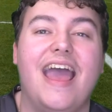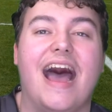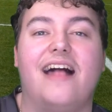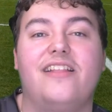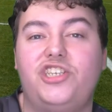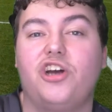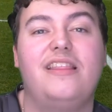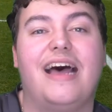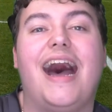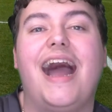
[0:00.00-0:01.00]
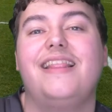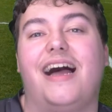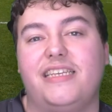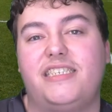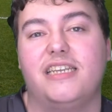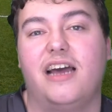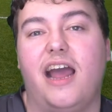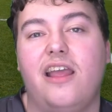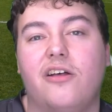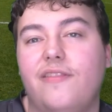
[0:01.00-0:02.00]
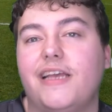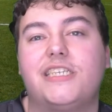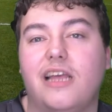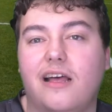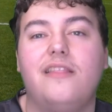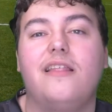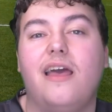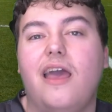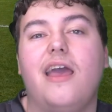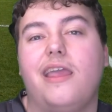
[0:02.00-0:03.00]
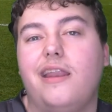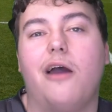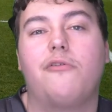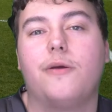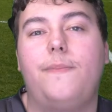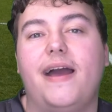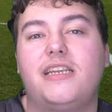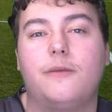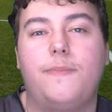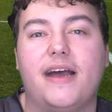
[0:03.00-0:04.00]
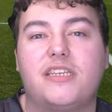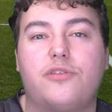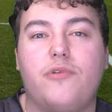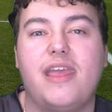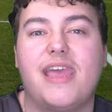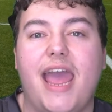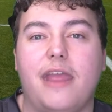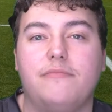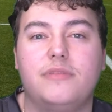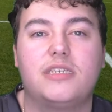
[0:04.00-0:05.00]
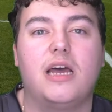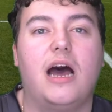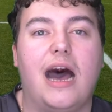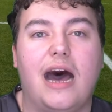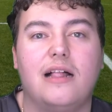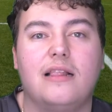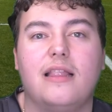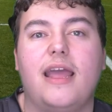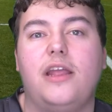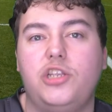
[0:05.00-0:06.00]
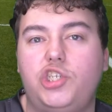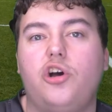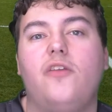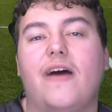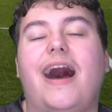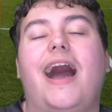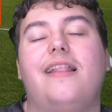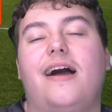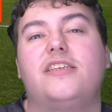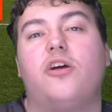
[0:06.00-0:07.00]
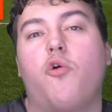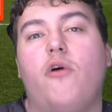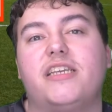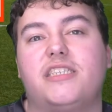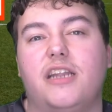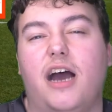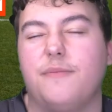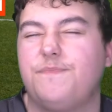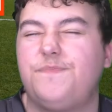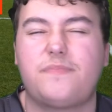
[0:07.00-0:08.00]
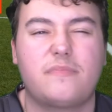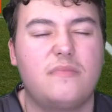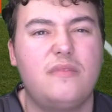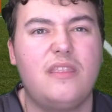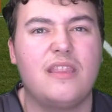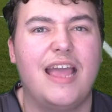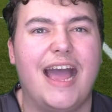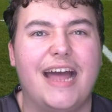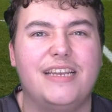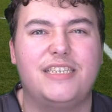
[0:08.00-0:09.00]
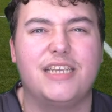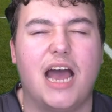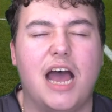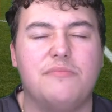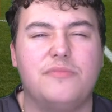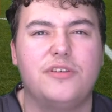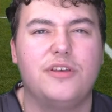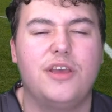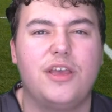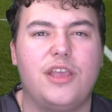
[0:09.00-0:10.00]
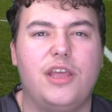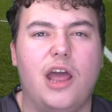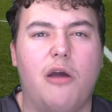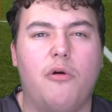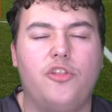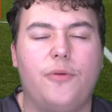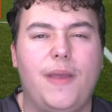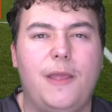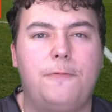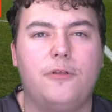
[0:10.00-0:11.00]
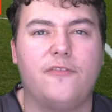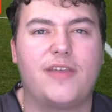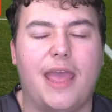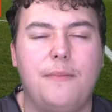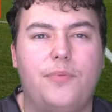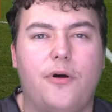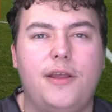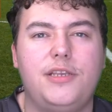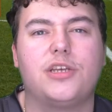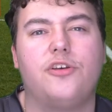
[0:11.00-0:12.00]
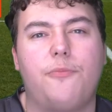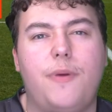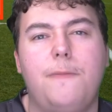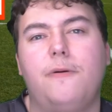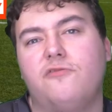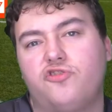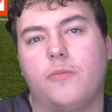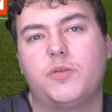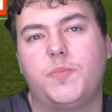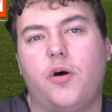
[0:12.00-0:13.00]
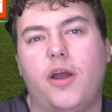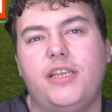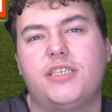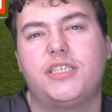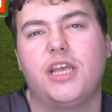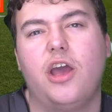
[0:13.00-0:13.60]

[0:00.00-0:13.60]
I'll enjoy the highlights tonight, compared to the past 3 games, I'll enjoy the highlights on Quest tonight. And, other people have gained points, other people have dropped points.